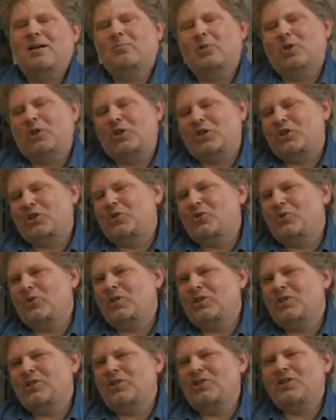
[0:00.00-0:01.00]
come on,
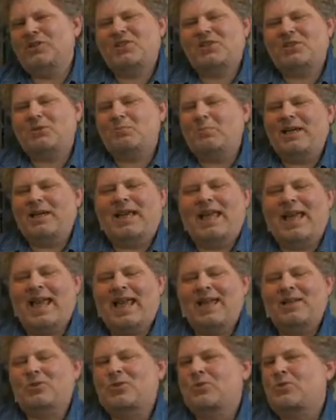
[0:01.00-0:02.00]
George. It's just my
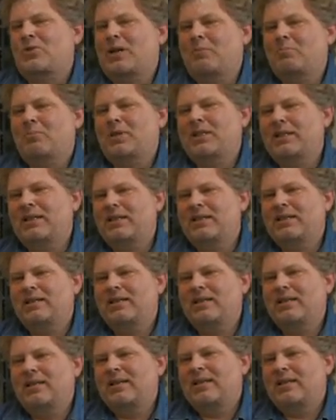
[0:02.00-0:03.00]
hand trembling.